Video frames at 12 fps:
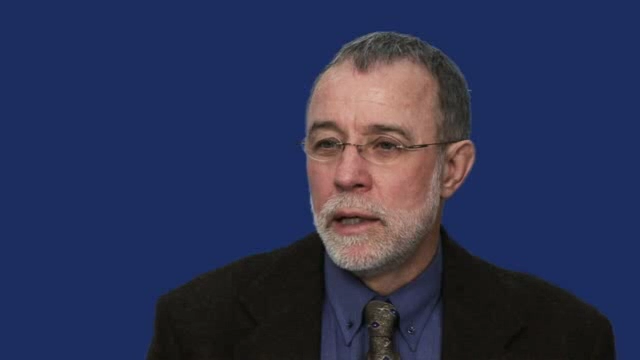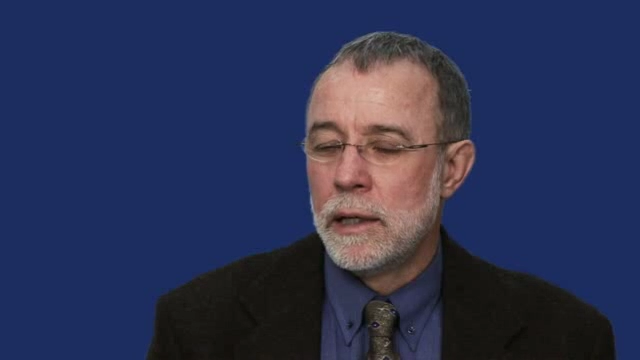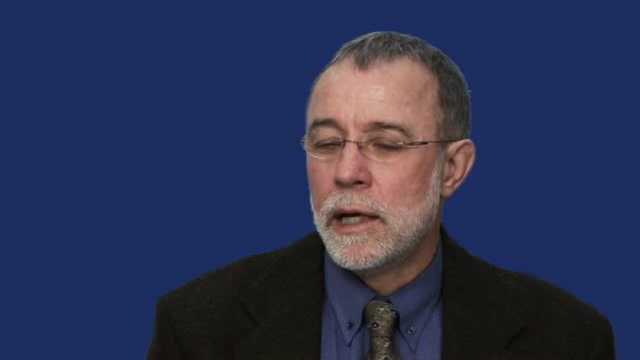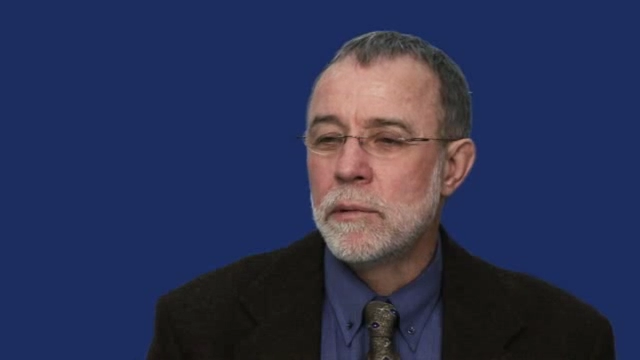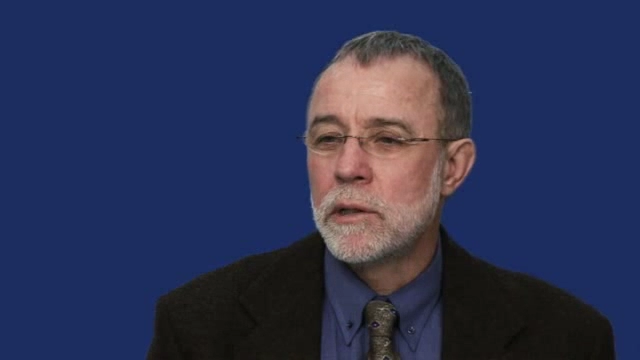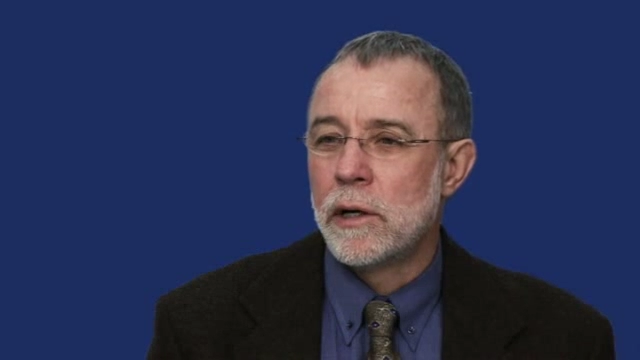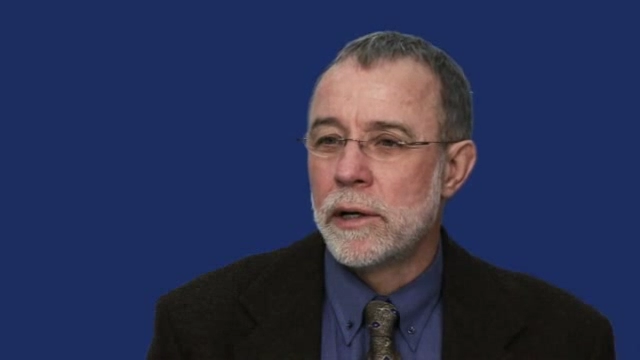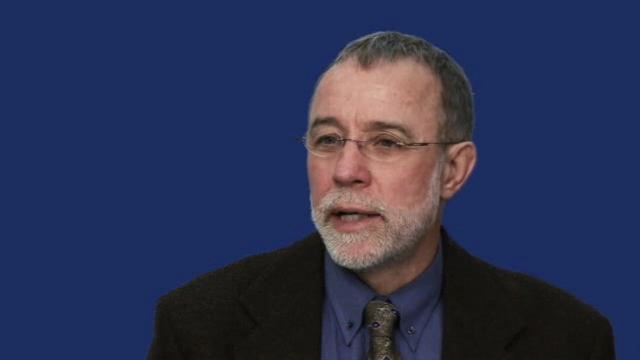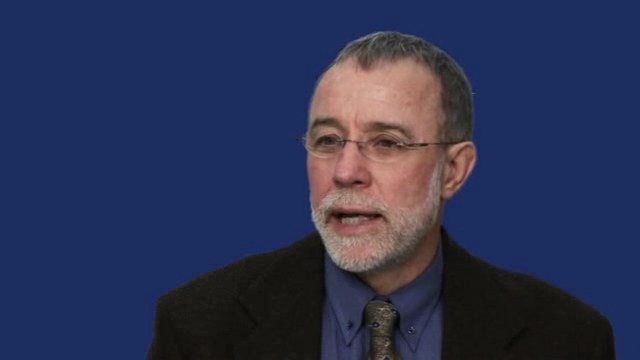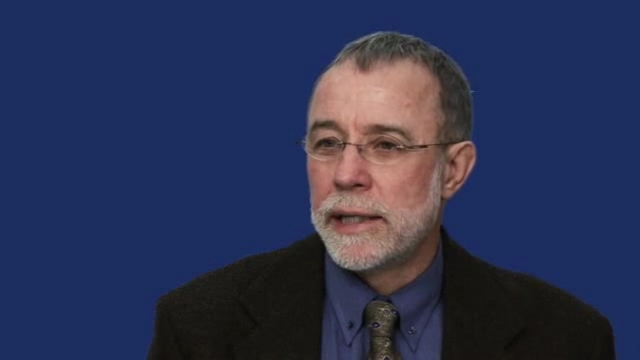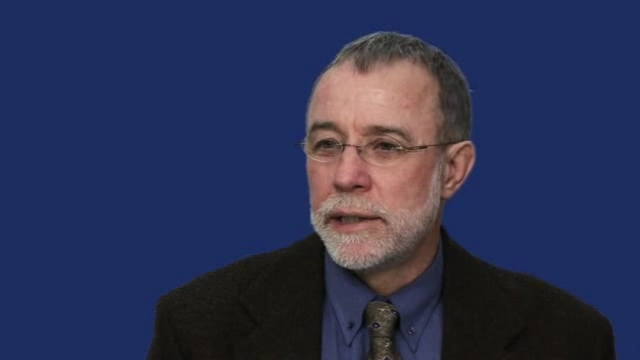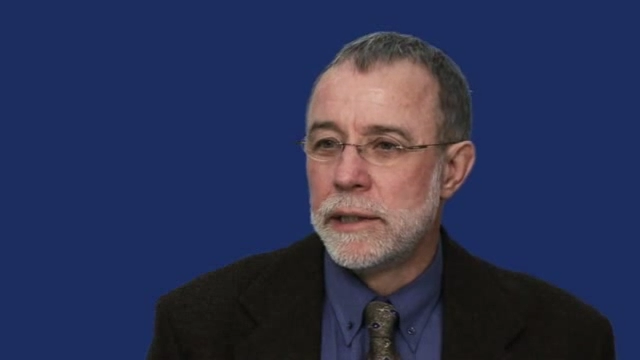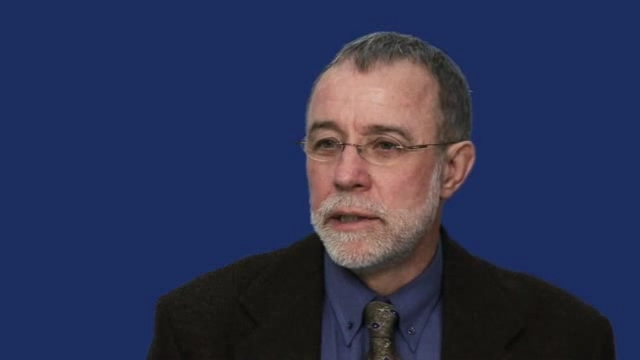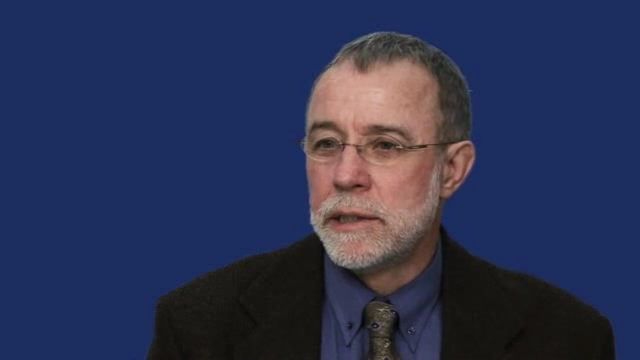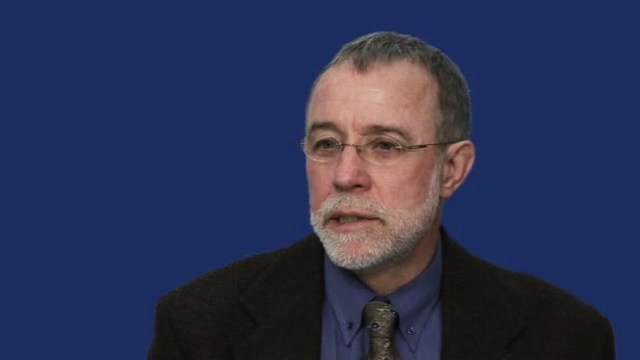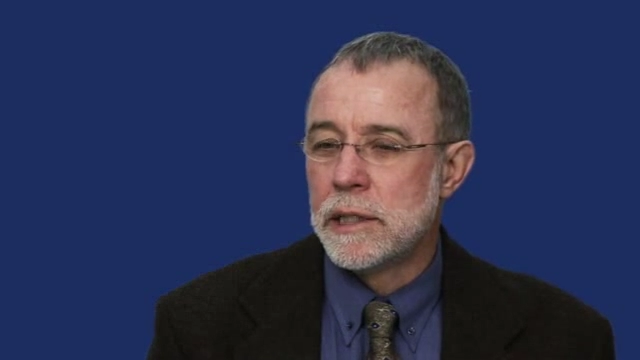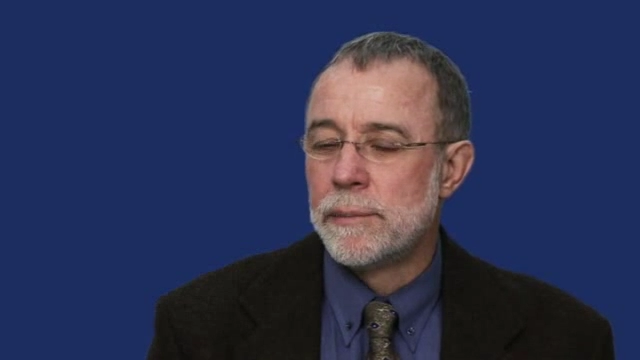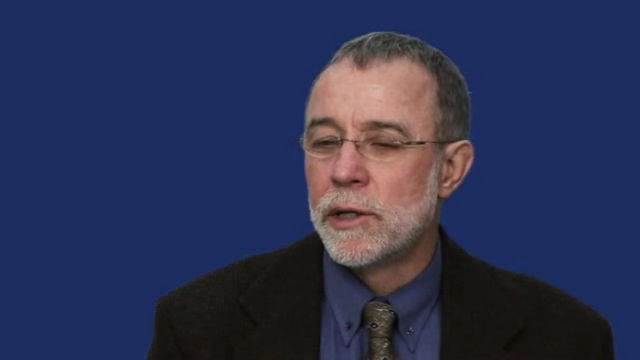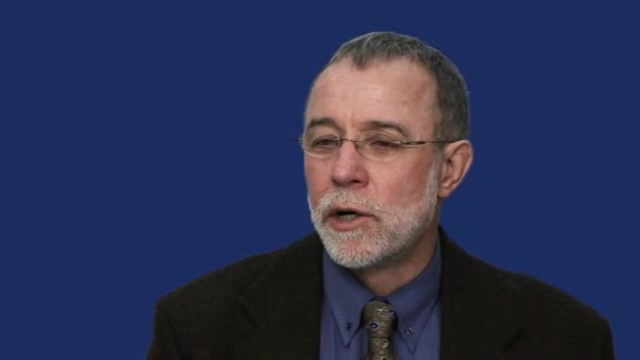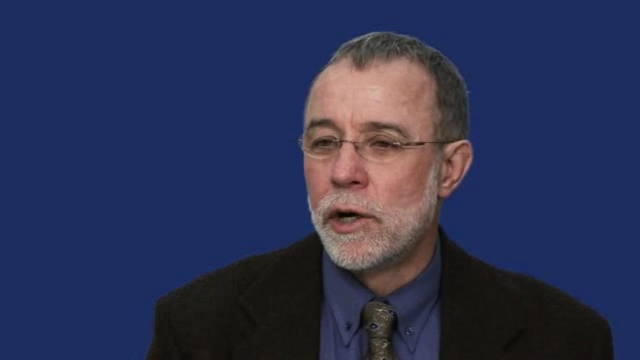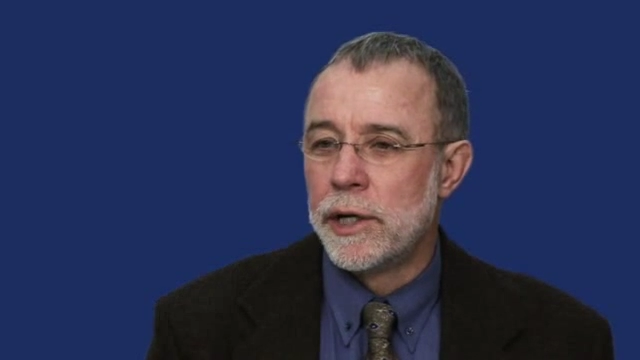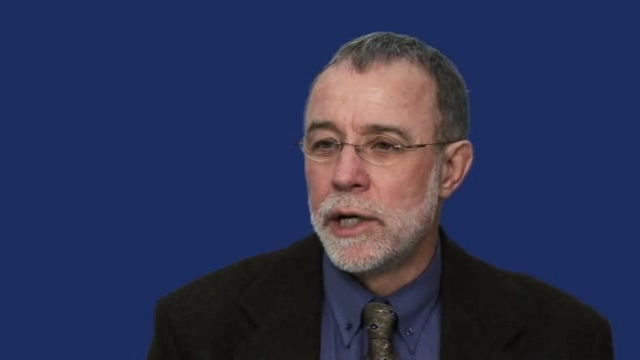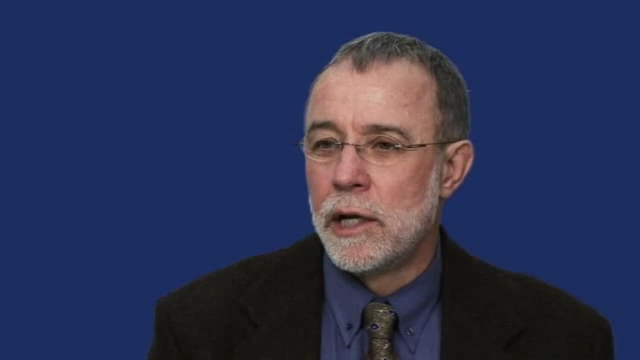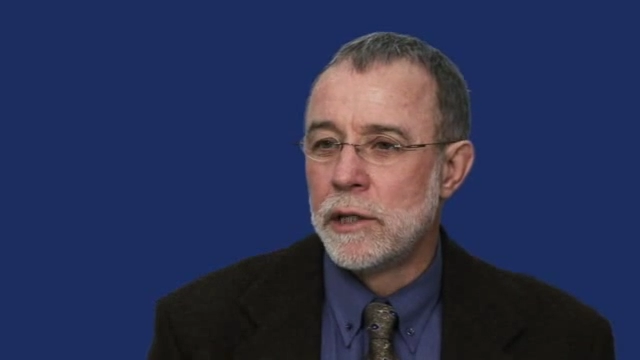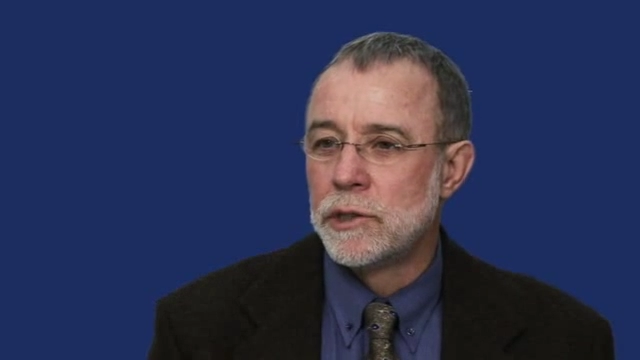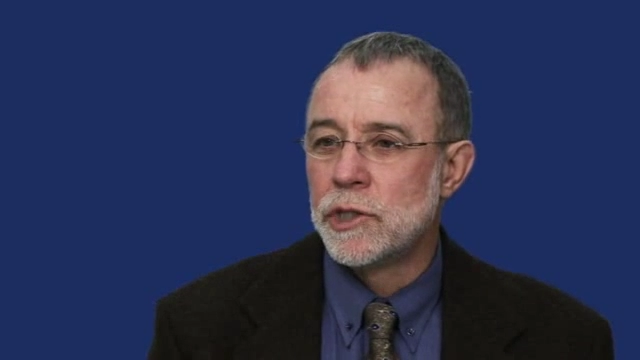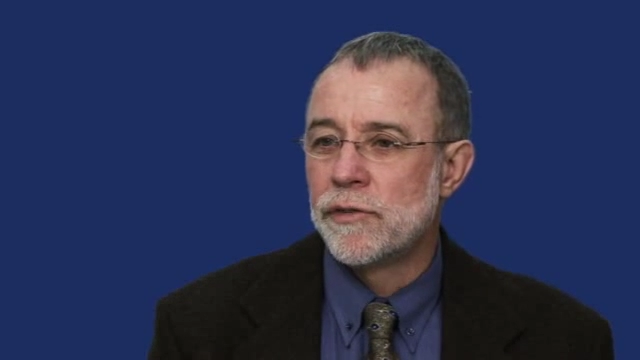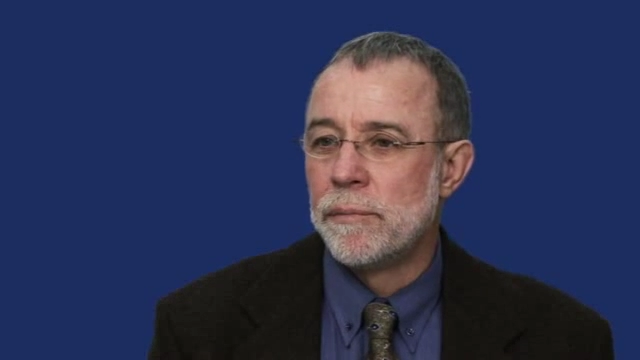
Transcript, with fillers: I'm Clark Atkins. I'm a cardiologist